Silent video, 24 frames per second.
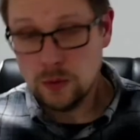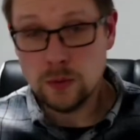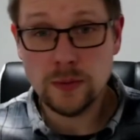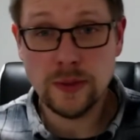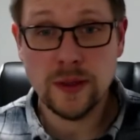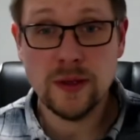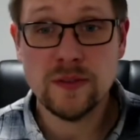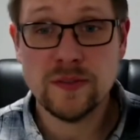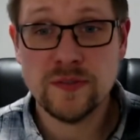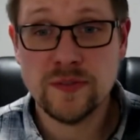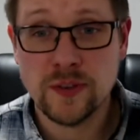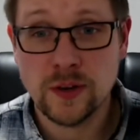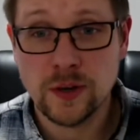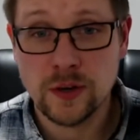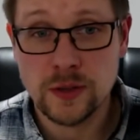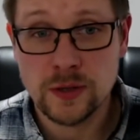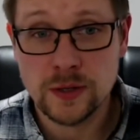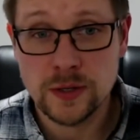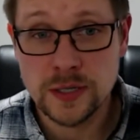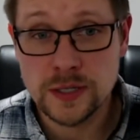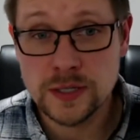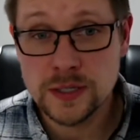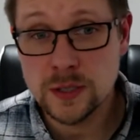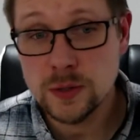Without further
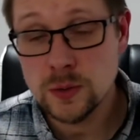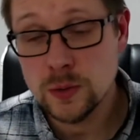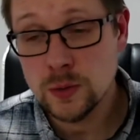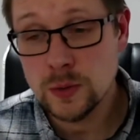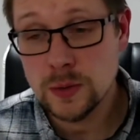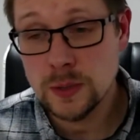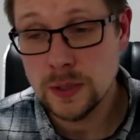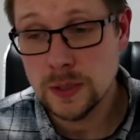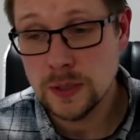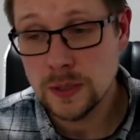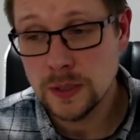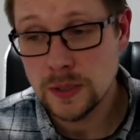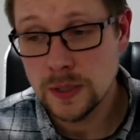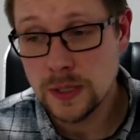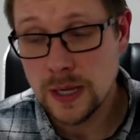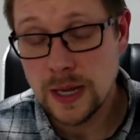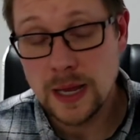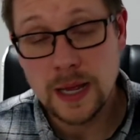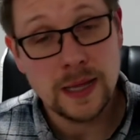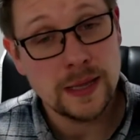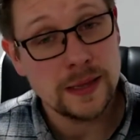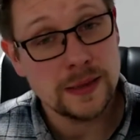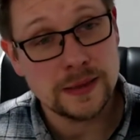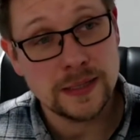ado,
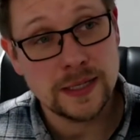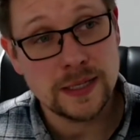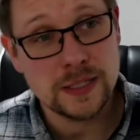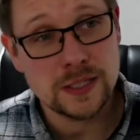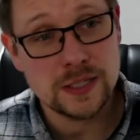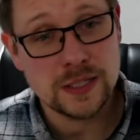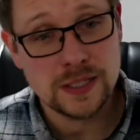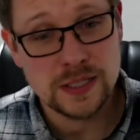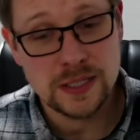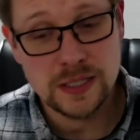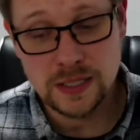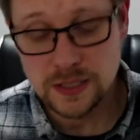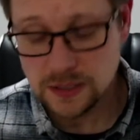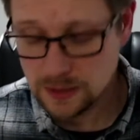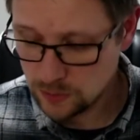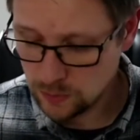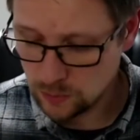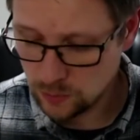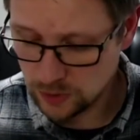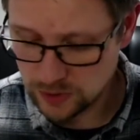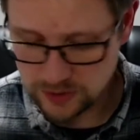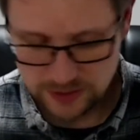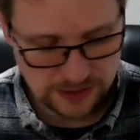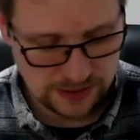let's see
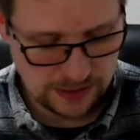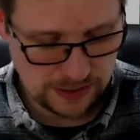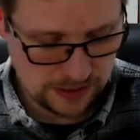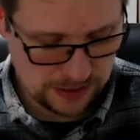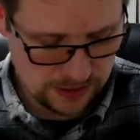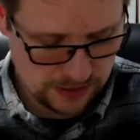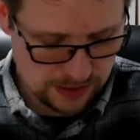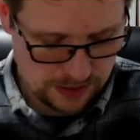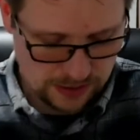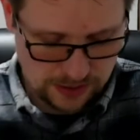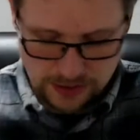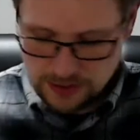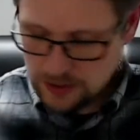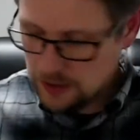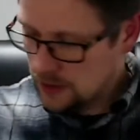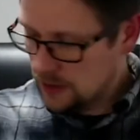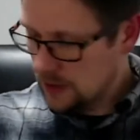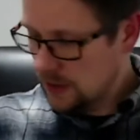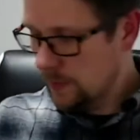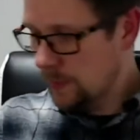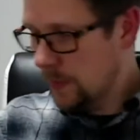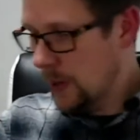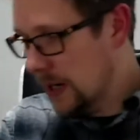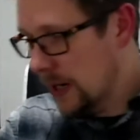what's in
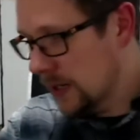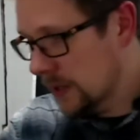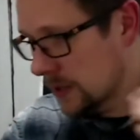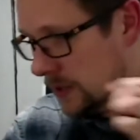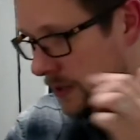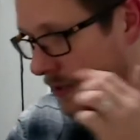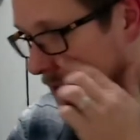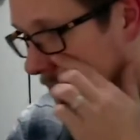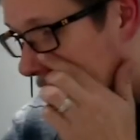the box.